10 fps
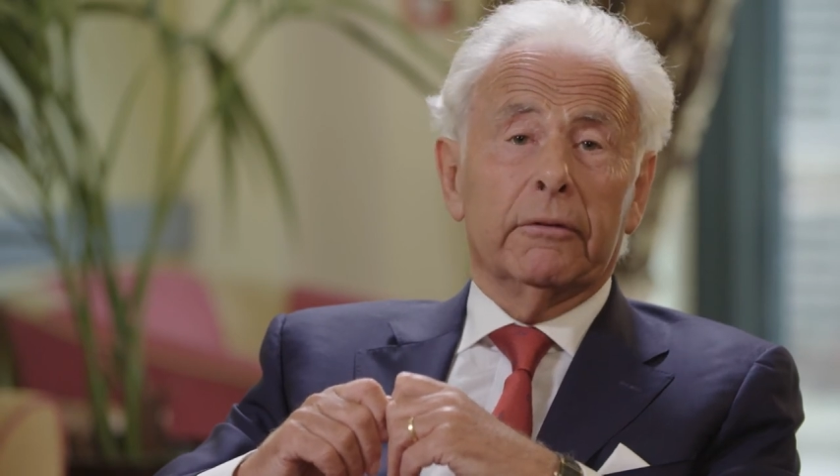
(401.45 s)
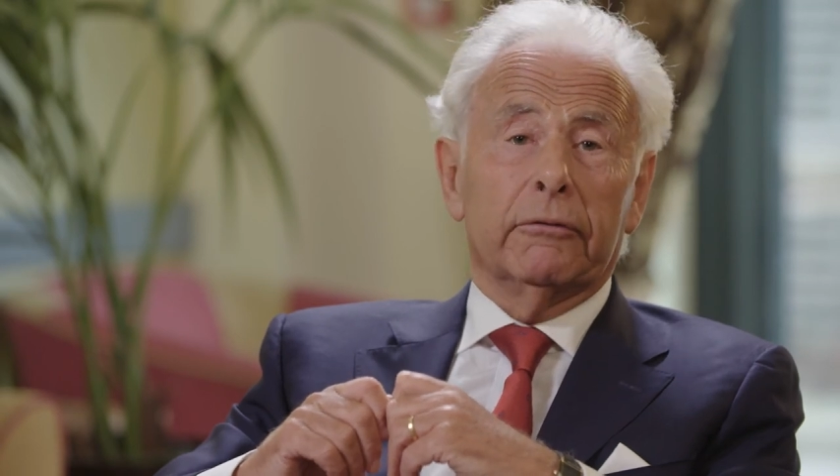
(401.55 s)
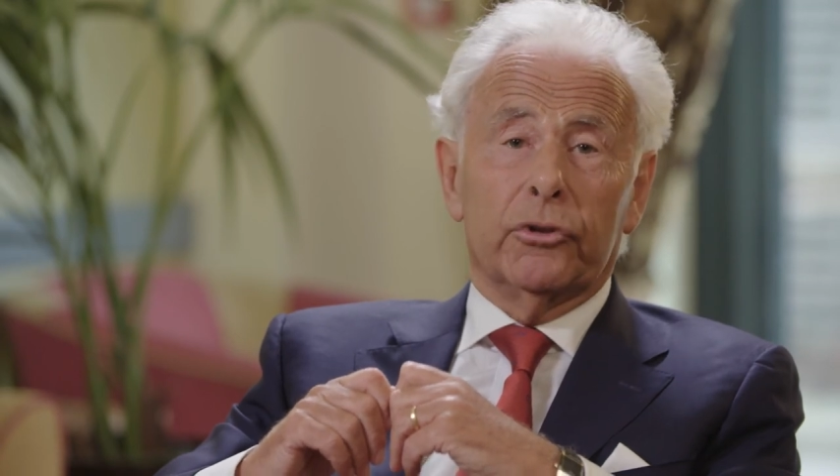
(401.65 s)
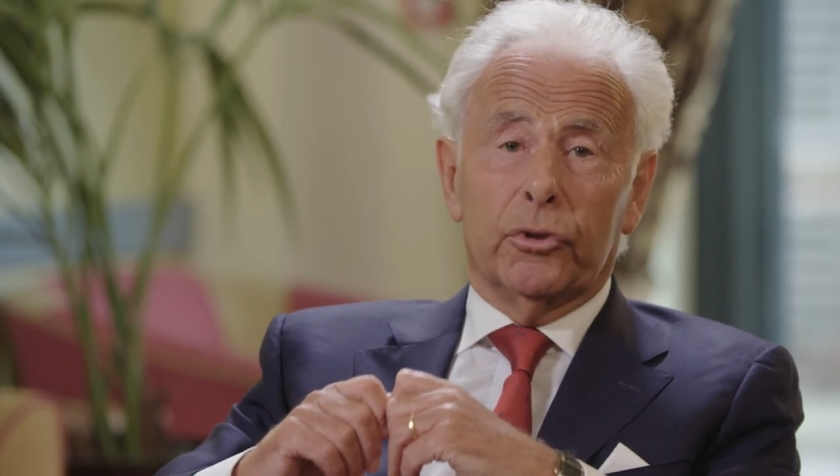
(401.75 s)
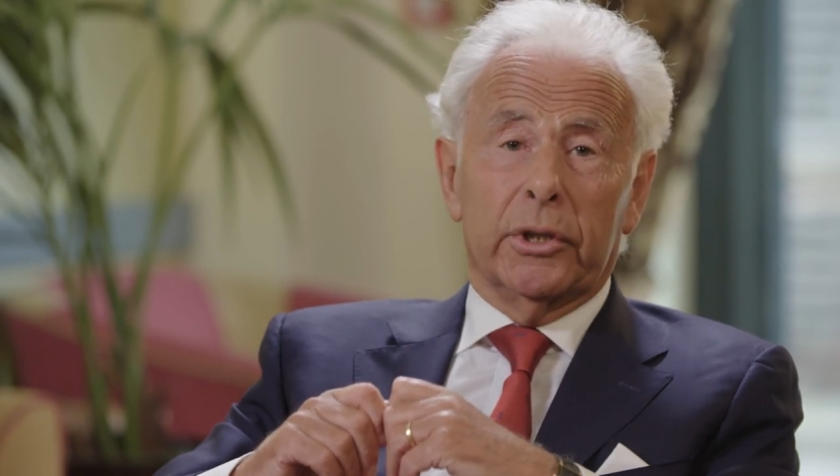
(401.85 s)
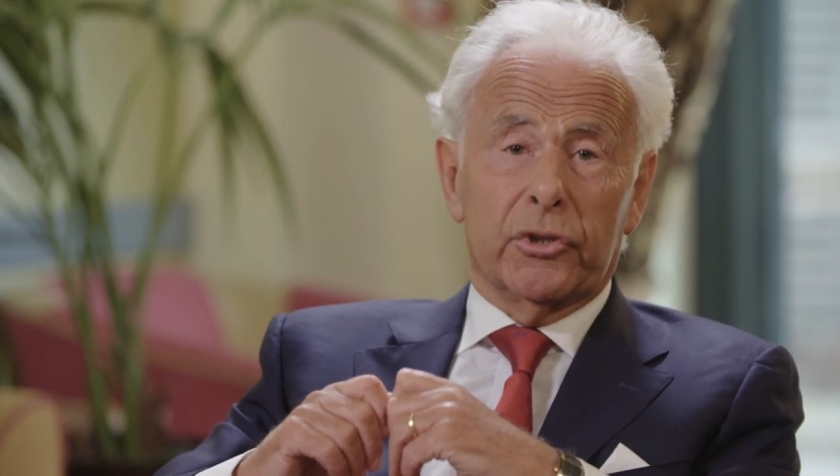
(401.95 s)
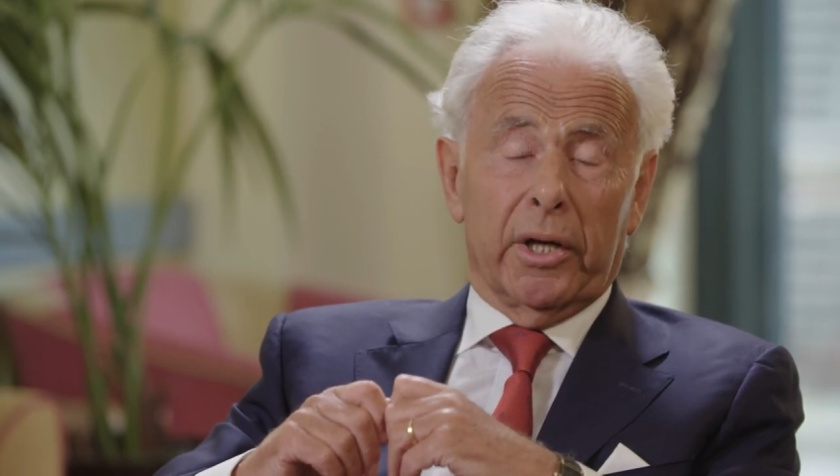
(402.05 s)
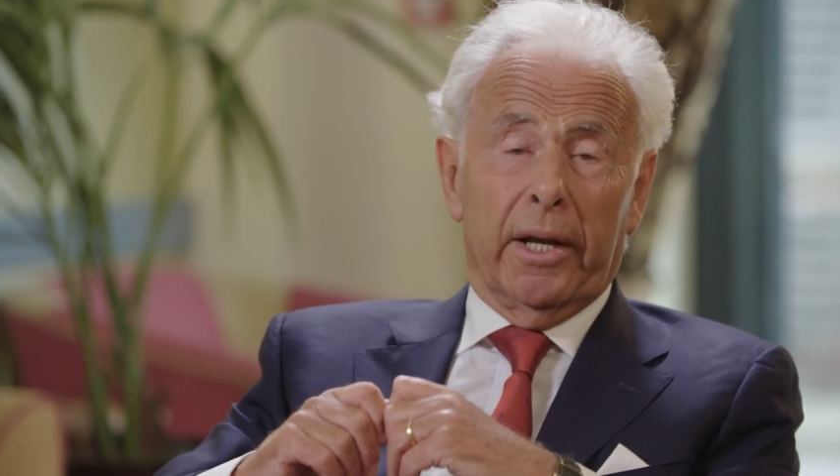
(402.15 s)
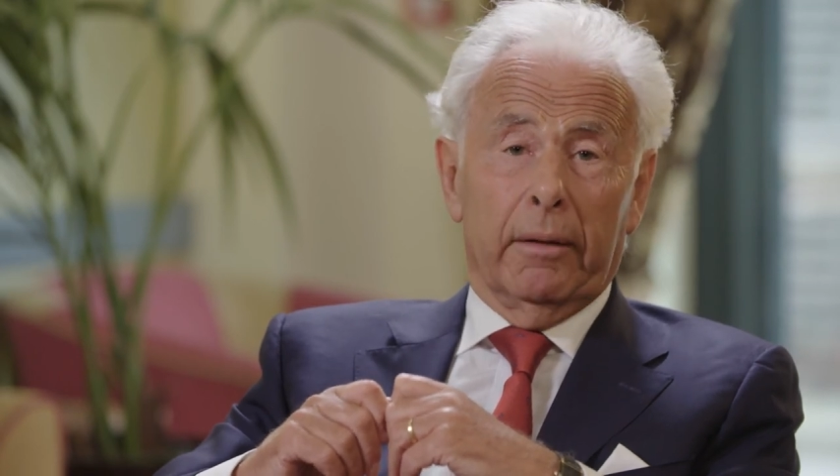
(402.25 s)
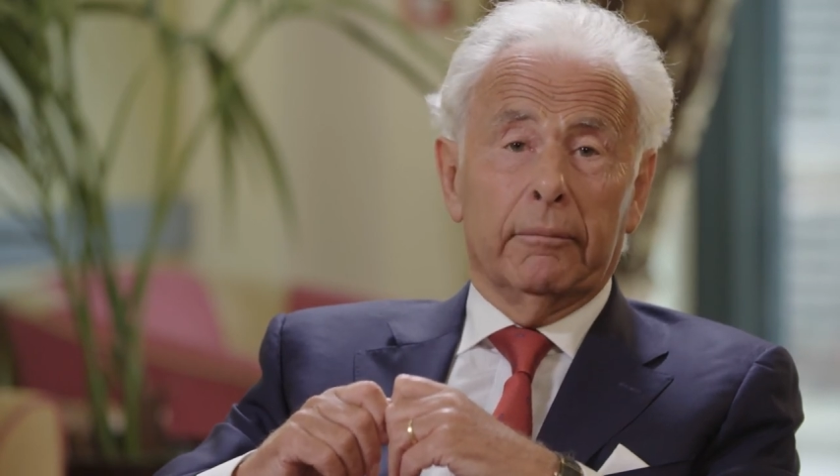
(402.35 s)
for Jewish
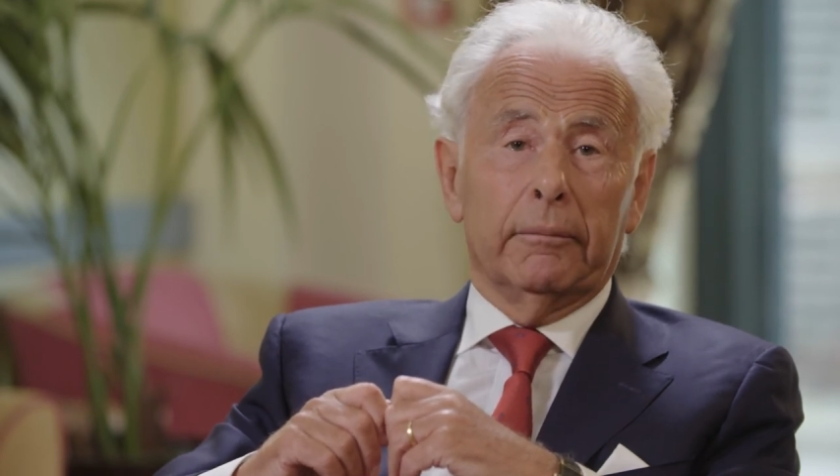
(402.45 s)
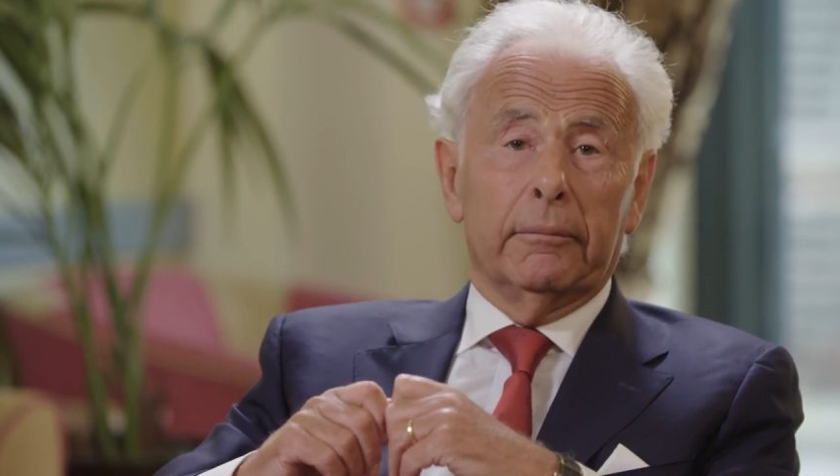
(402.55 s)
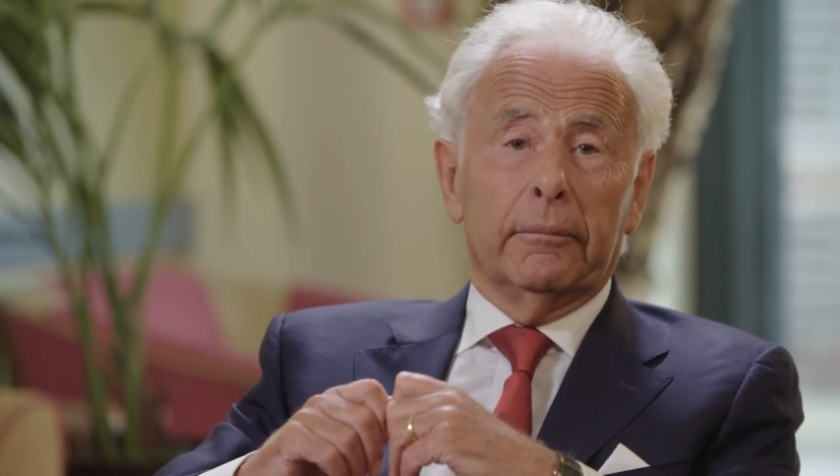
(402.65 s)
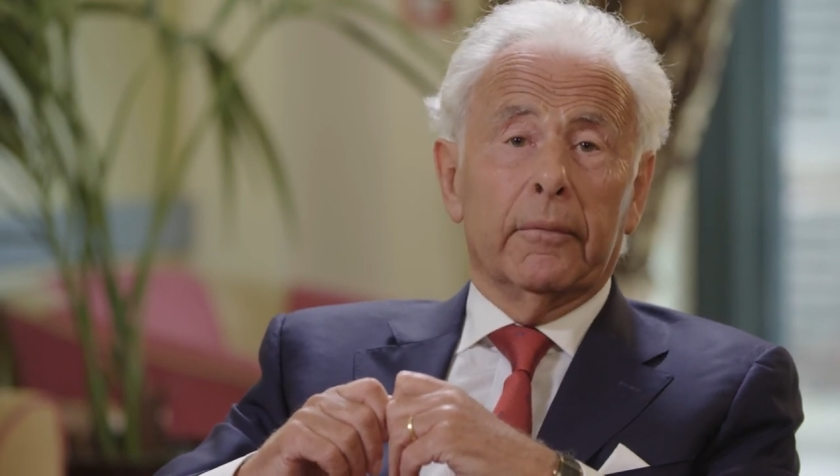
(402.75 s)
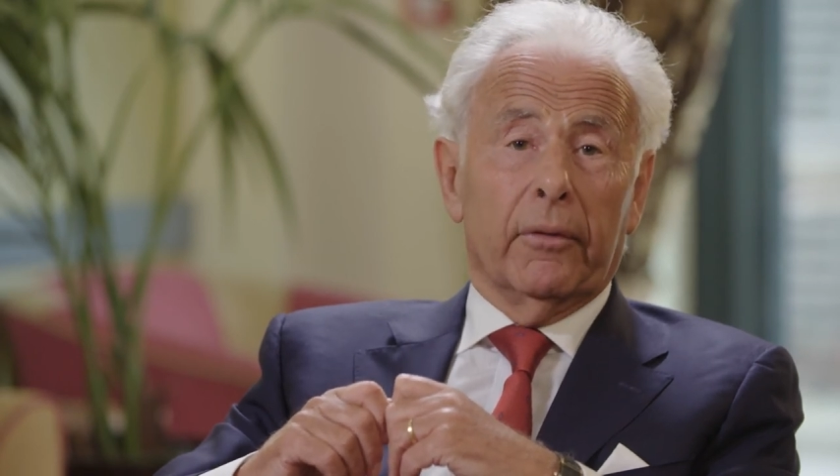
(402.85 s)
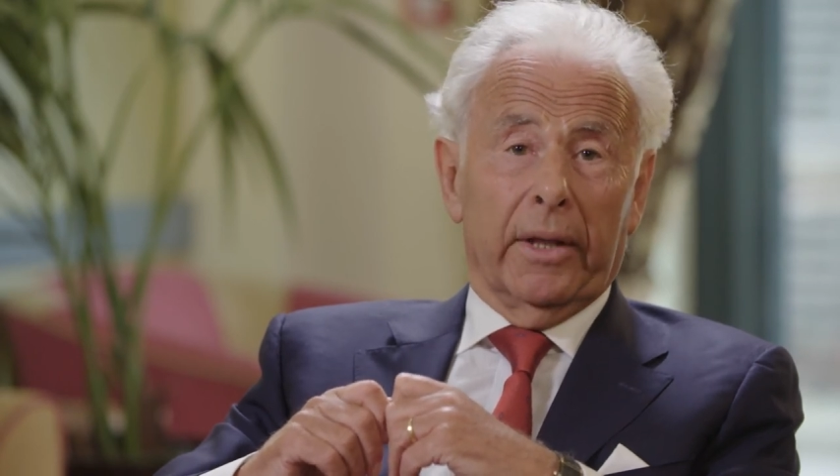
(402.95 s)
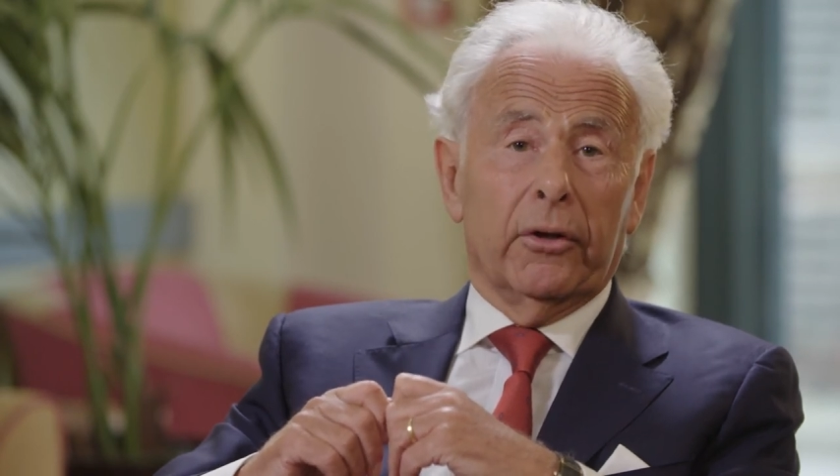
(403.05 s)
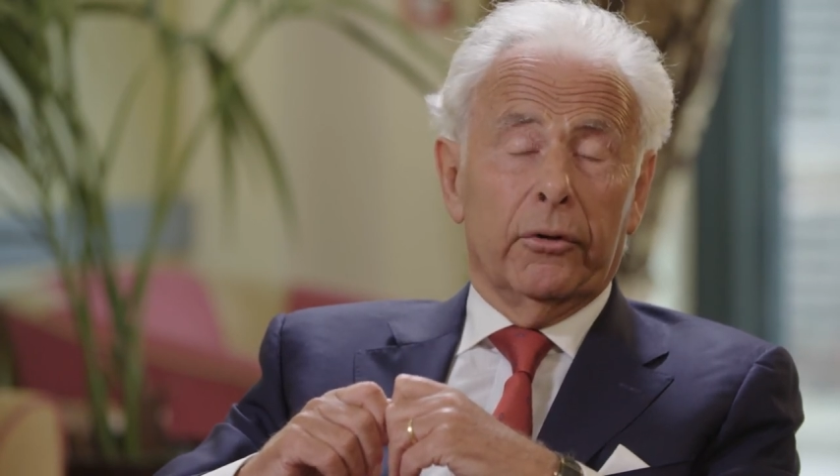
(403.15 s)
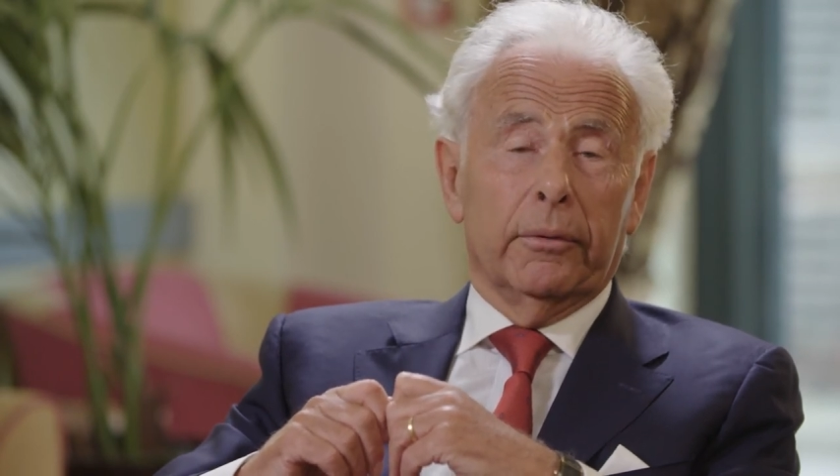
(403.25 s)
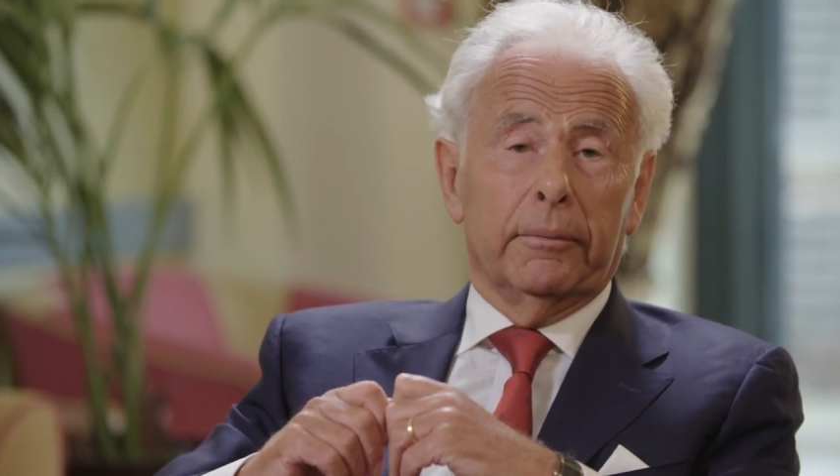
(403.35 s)
Care.
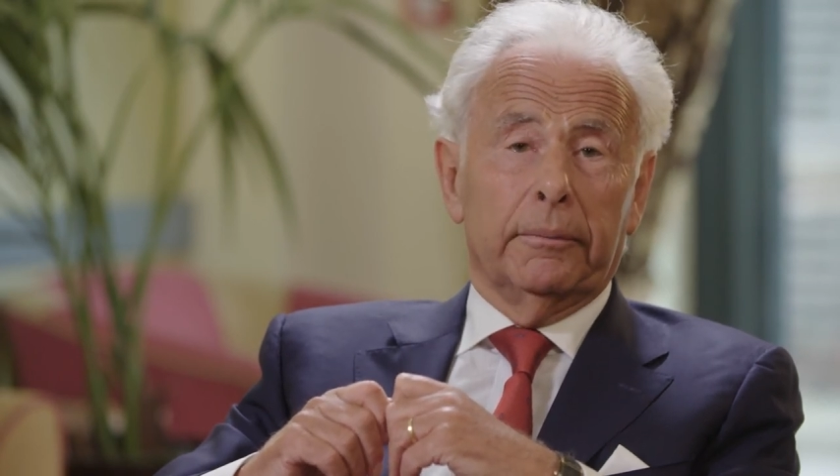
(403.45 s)
Thank you.